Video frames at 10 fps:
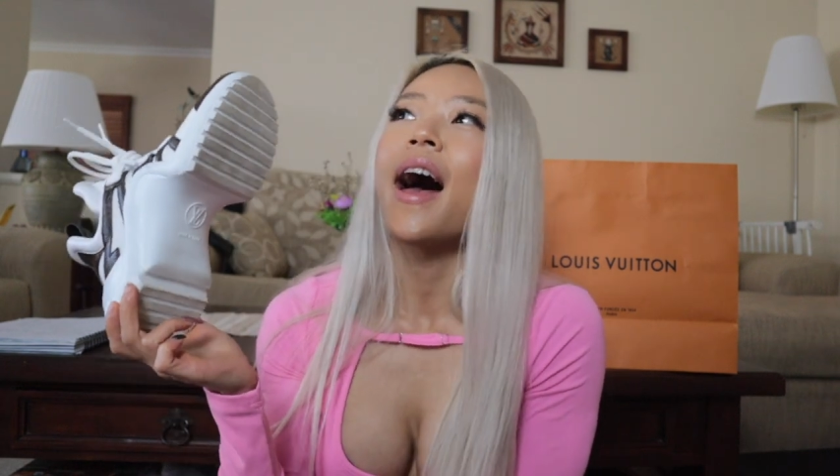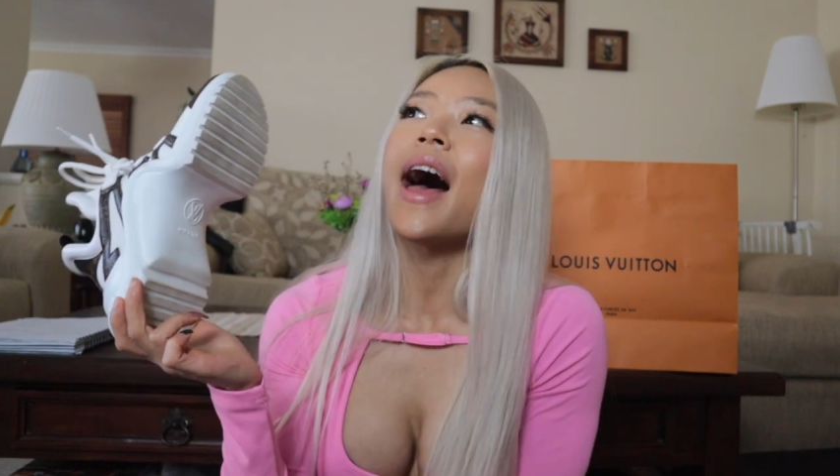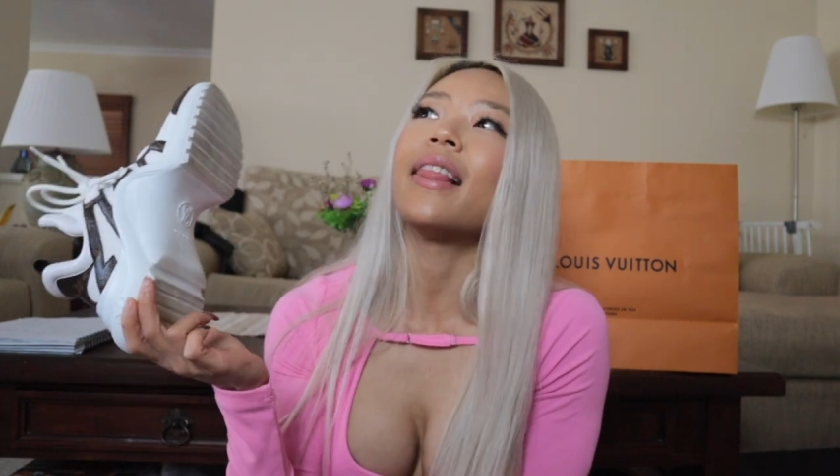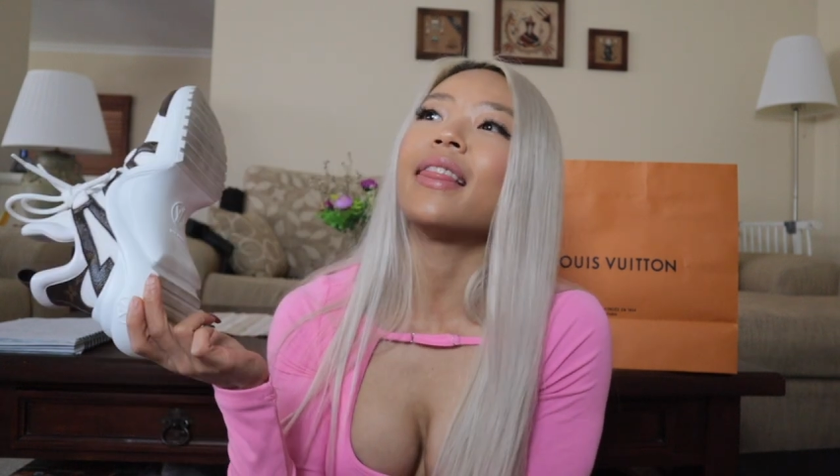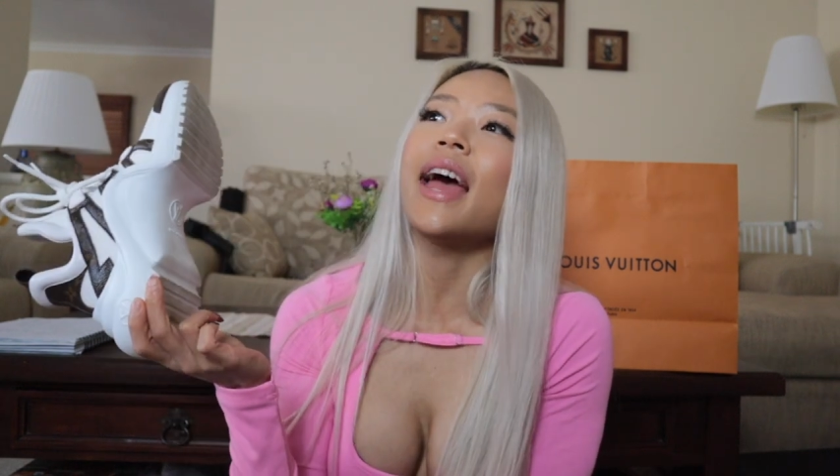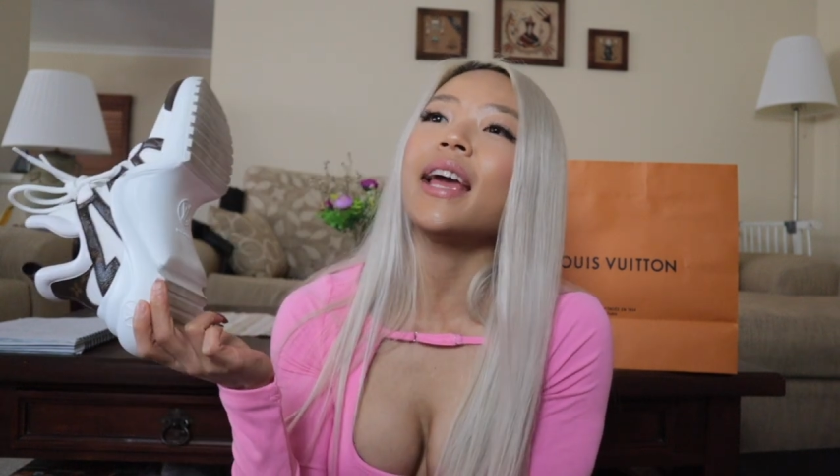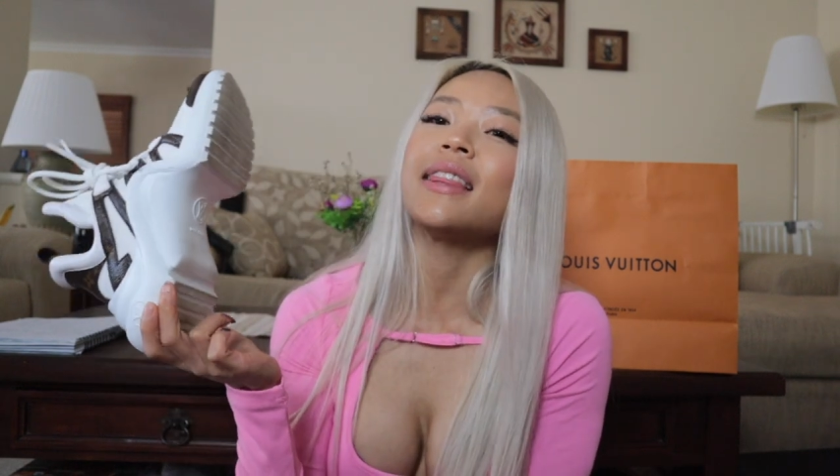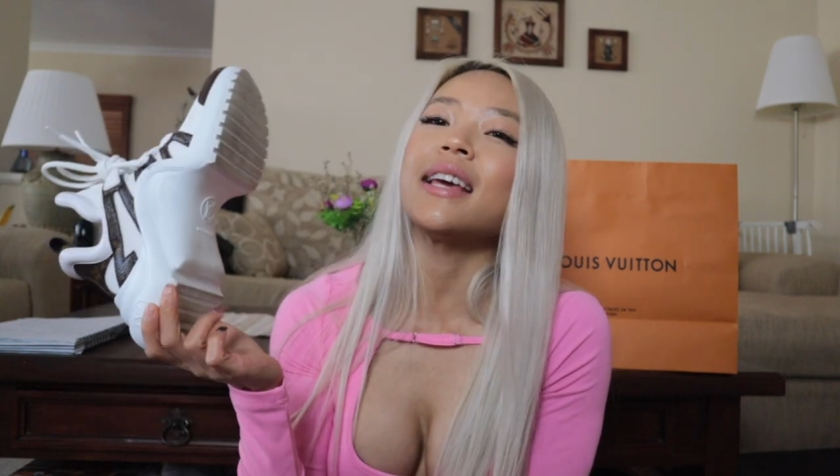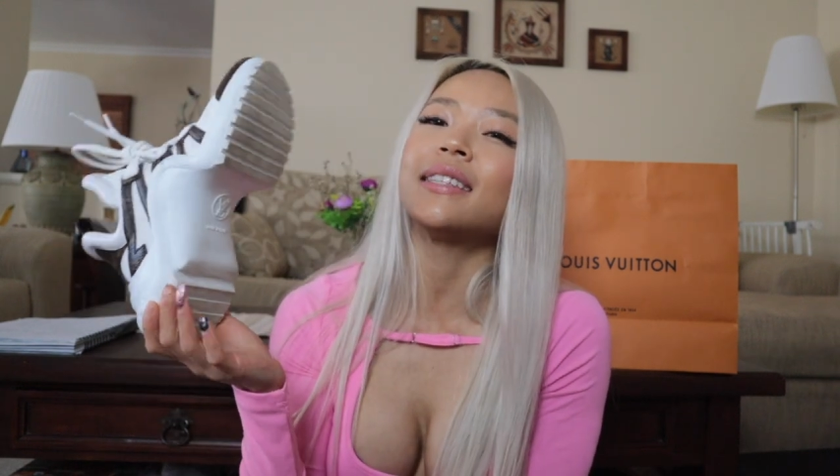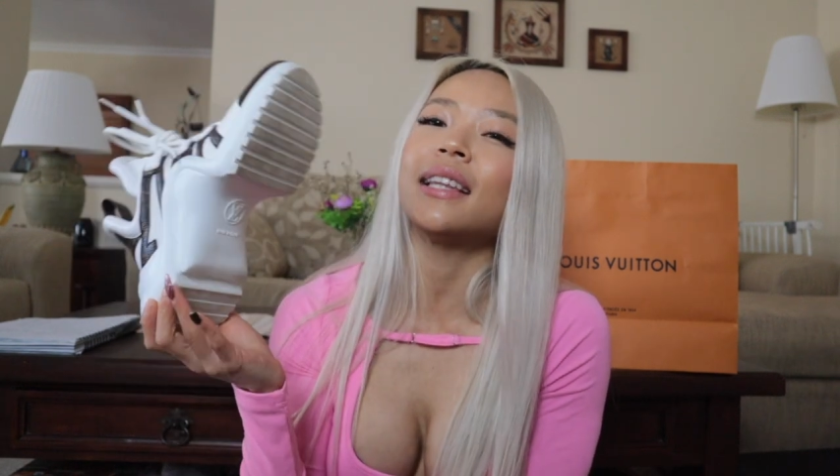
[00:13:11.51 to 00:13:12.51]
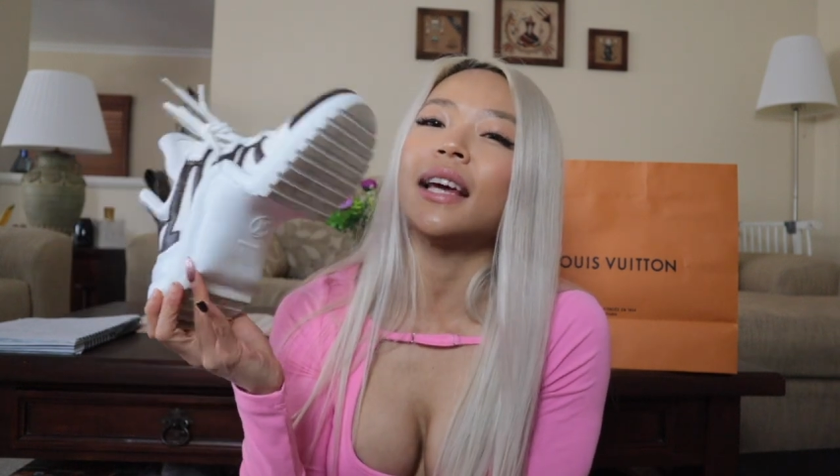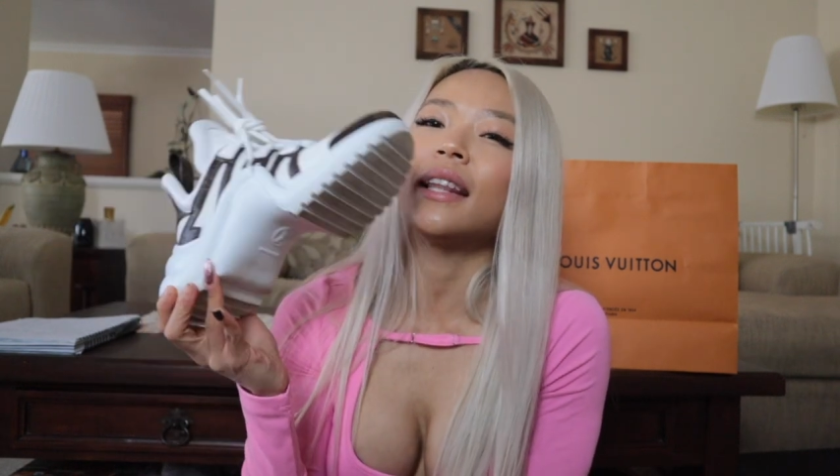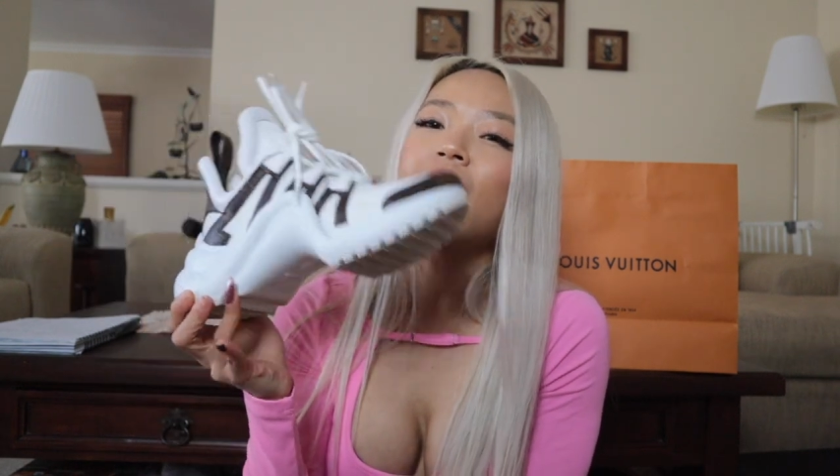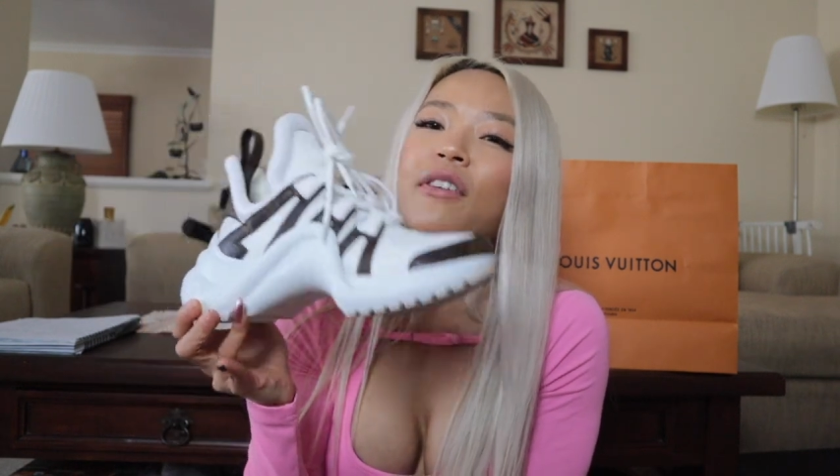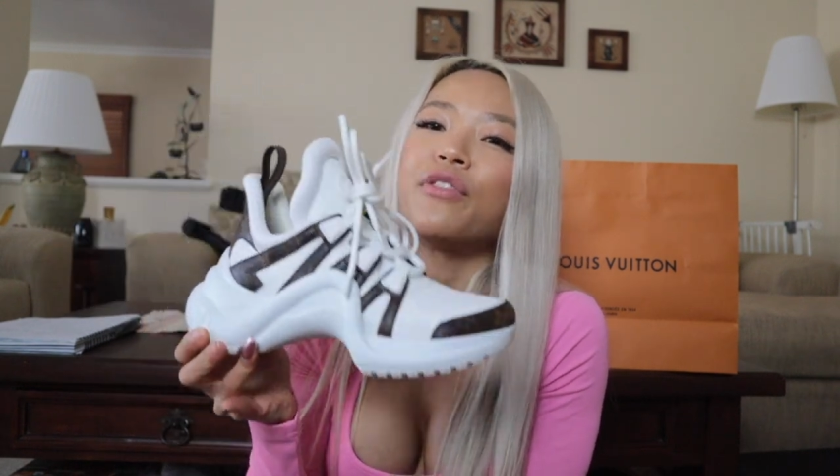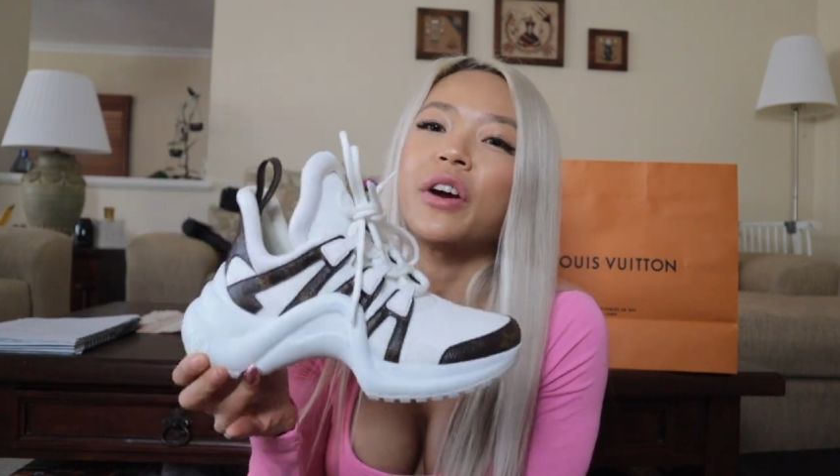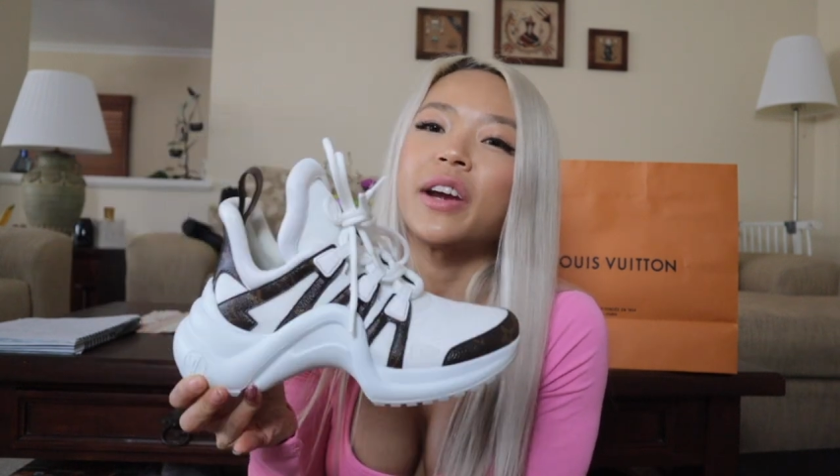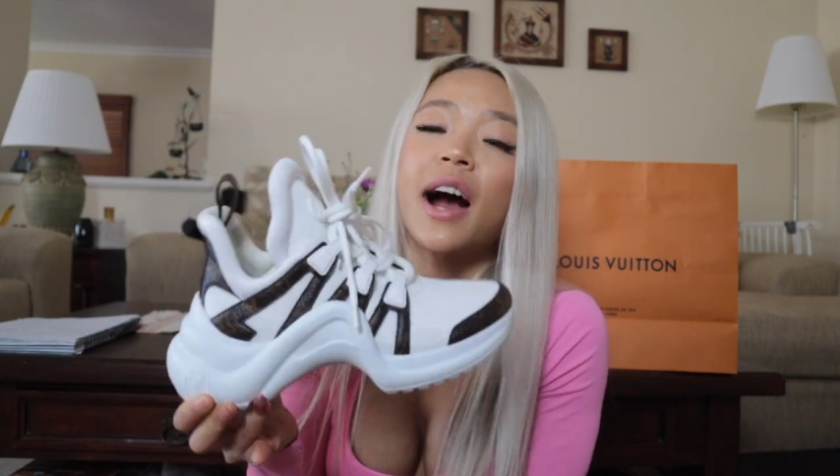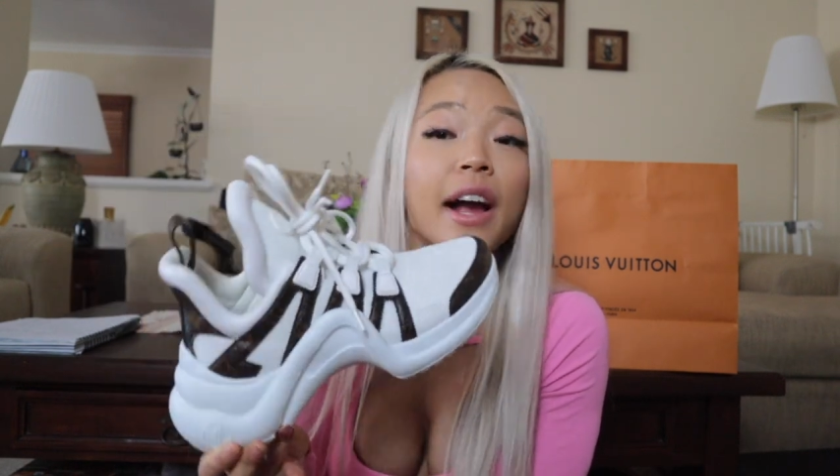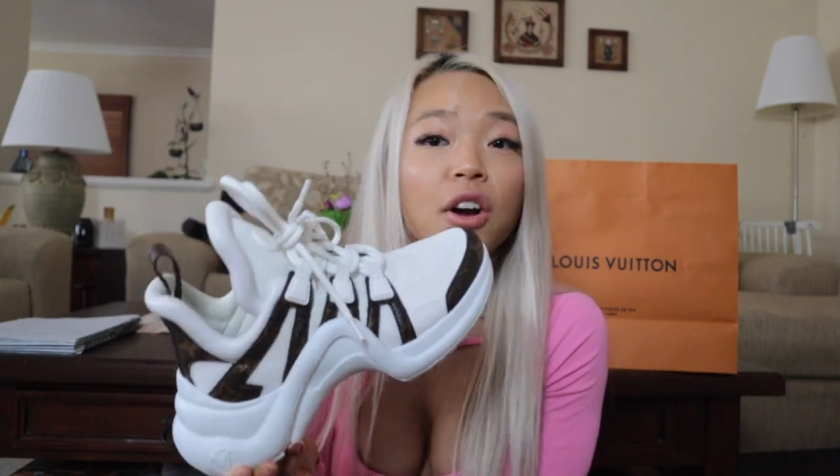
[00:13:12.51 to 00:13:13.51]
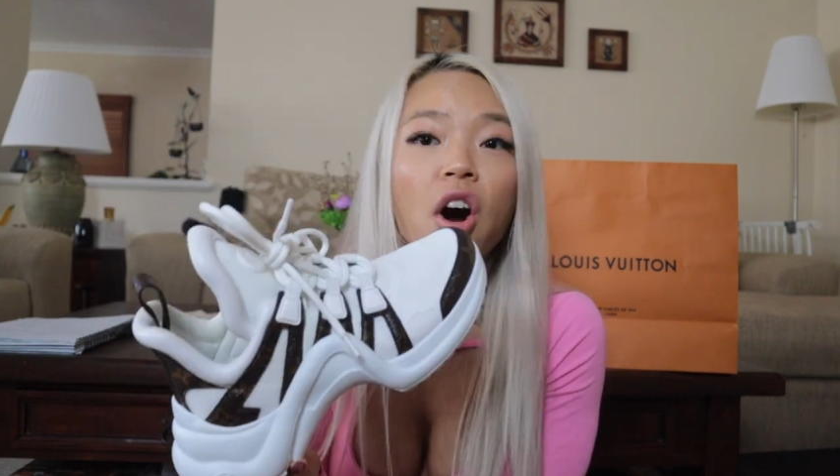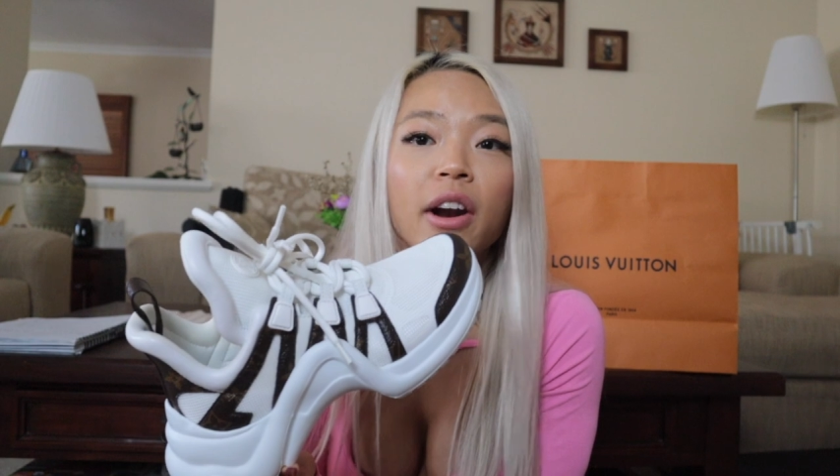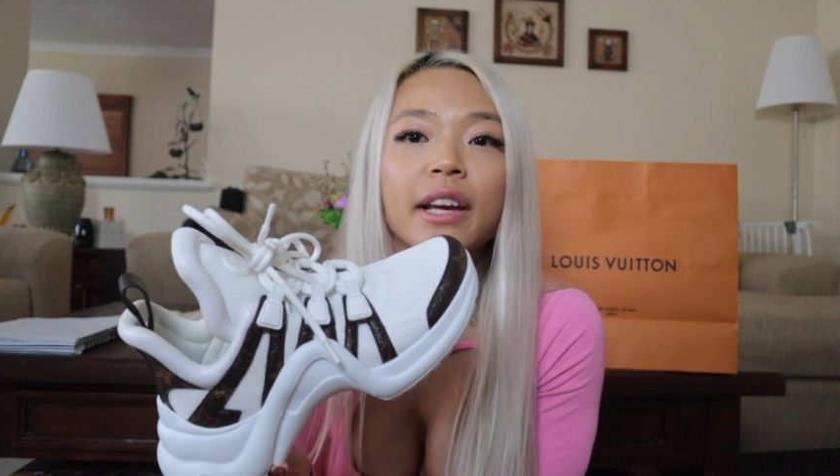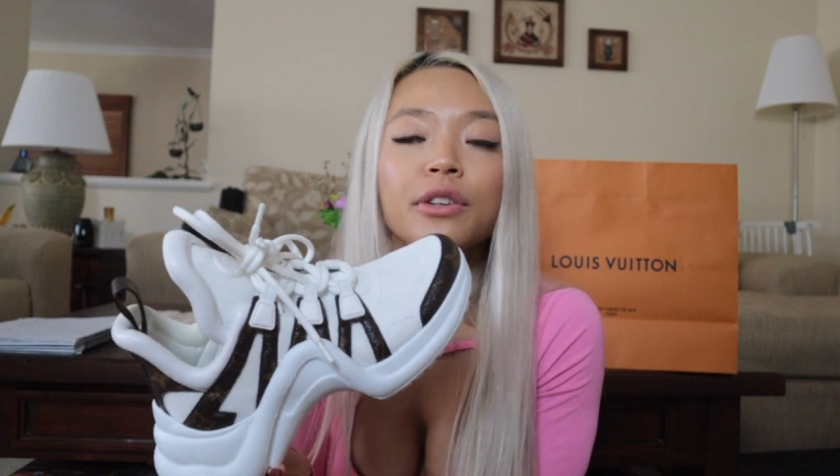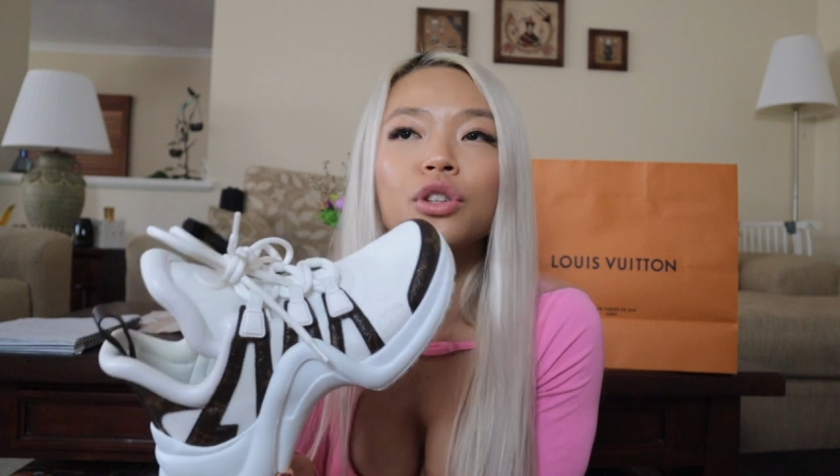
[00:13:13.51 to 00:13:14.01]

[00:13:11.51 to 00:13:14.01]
I like things that are very iconic,